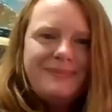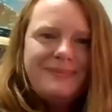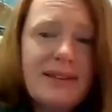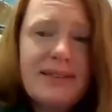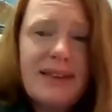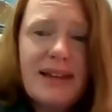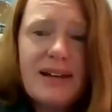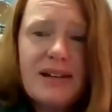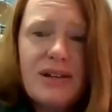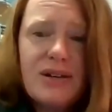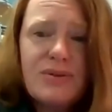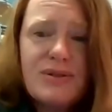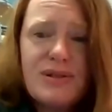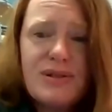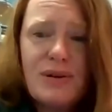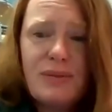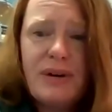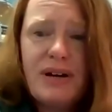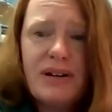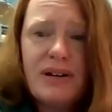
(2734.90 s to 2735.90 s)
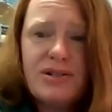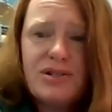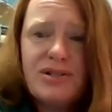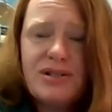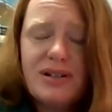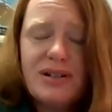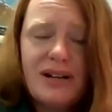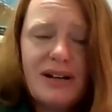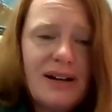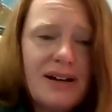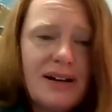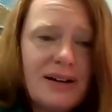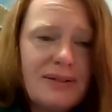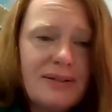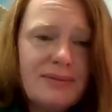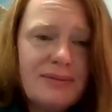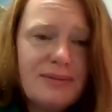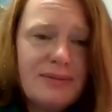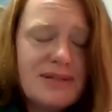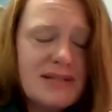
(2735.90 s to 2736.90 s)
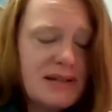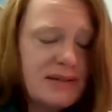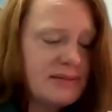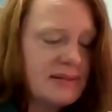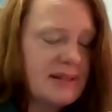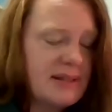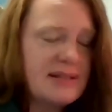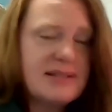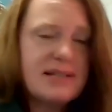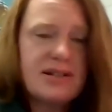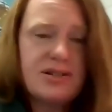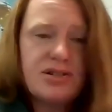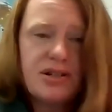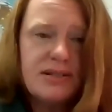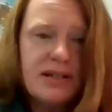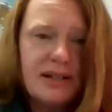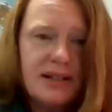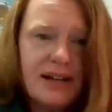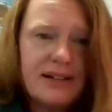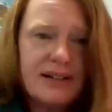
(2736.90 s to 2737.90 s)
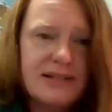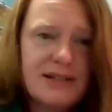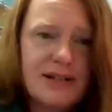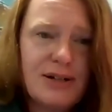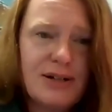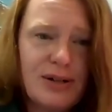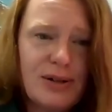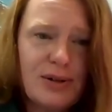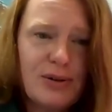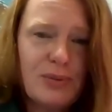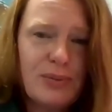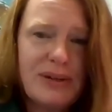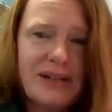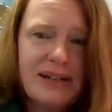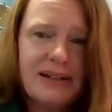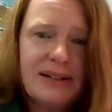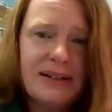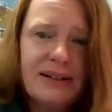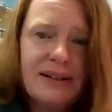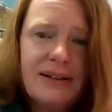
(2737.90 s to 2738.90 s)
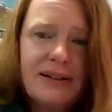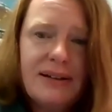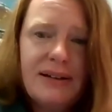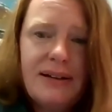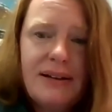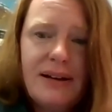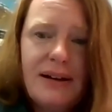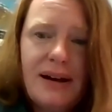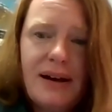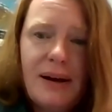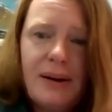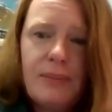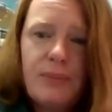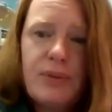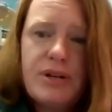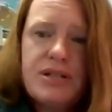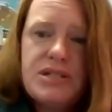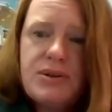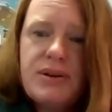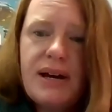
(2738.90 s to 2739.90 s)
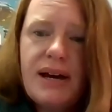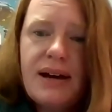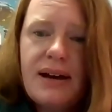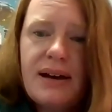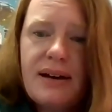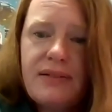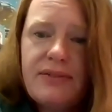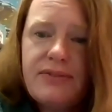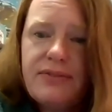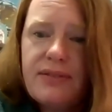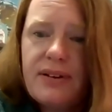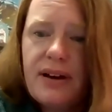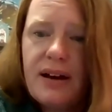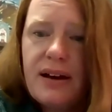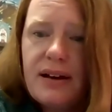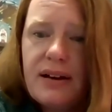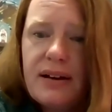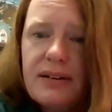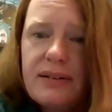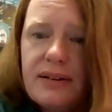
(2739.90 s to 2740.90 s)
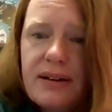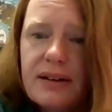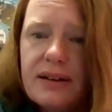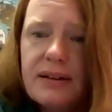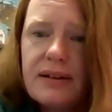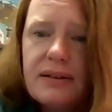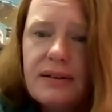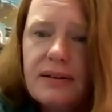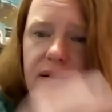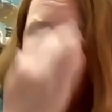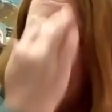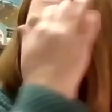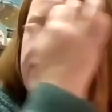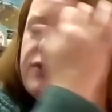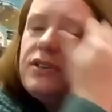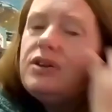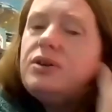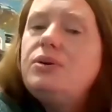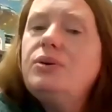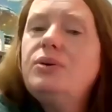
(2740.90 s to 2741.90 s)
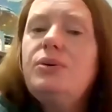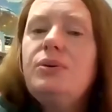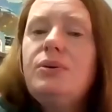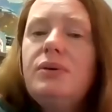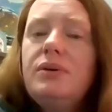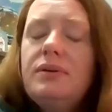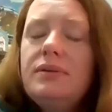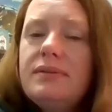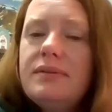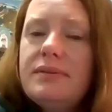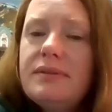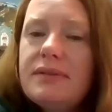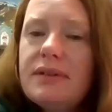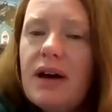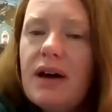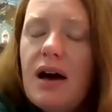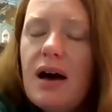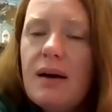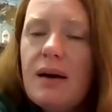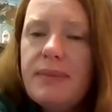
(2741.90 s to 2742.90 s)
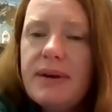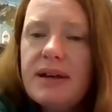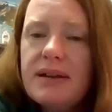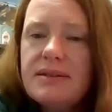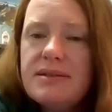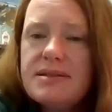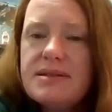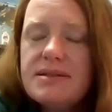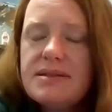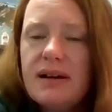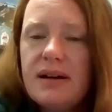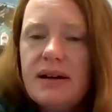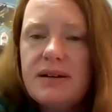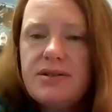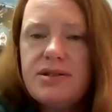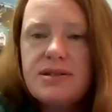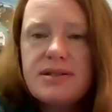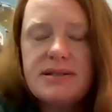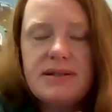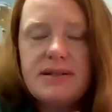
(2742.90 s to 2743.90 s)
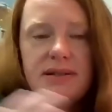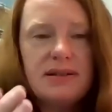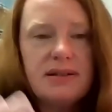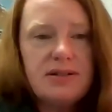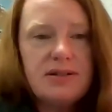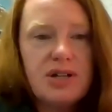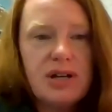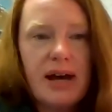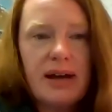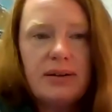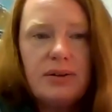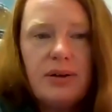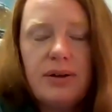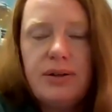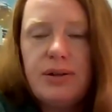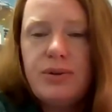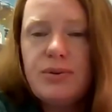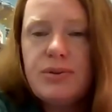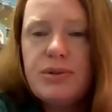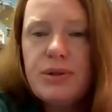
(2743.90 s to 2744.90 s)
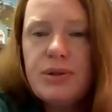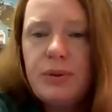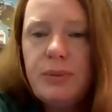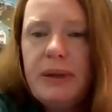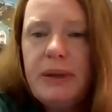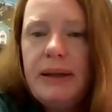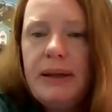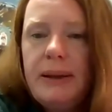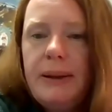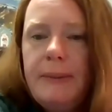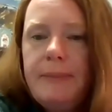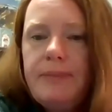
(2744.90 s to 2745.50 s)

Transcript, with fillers: and thank you so much. Uh, so, that's such a delight to hear you read. Uh, we you. do have uh, a, a, few comments uh, just in the chat on YouTube.